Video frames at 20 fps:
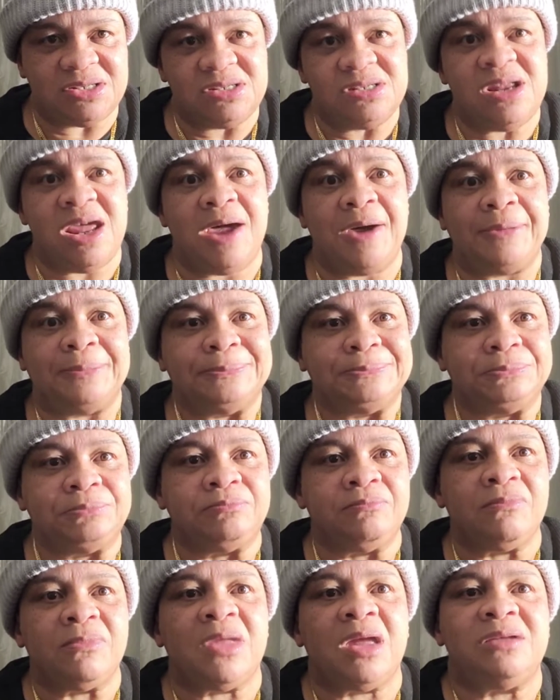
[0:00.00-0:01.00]
Now,
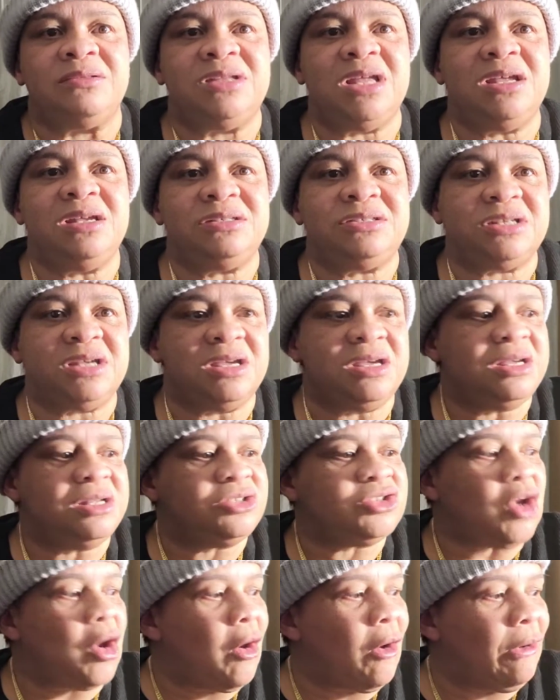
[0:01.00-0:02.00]
these kids
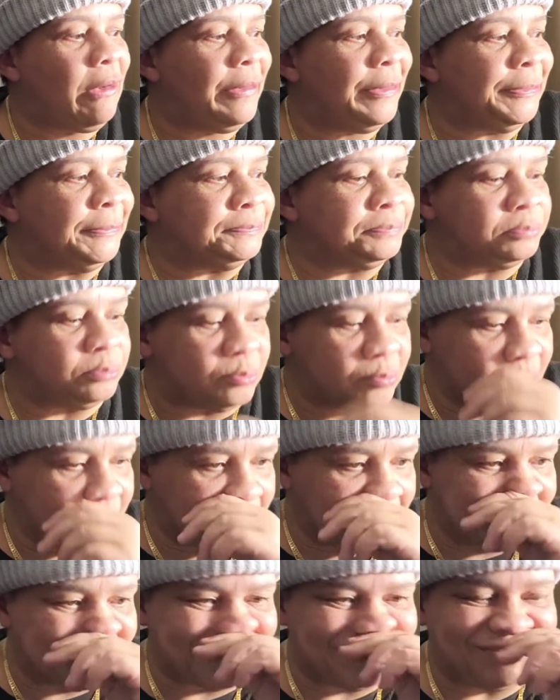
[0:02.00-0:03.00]
are,
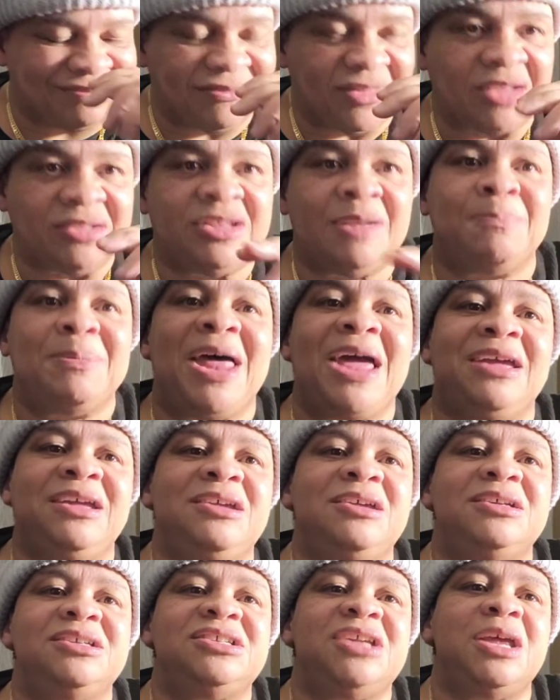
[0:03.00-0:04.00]
the black
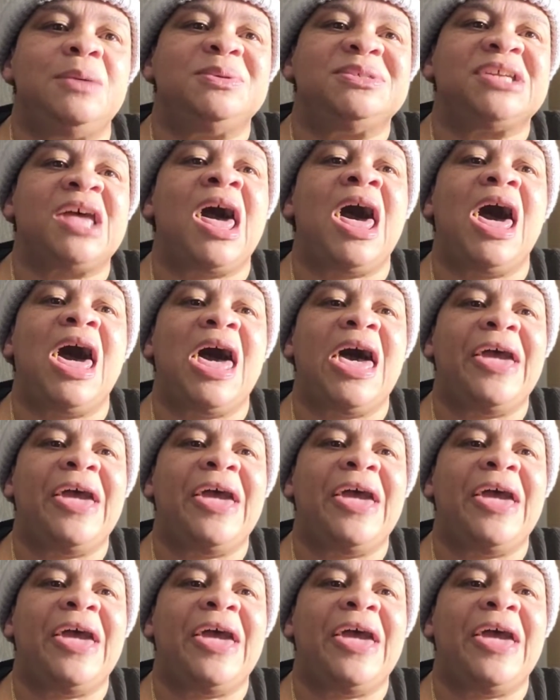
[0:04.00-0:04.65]
kid's name was Kai.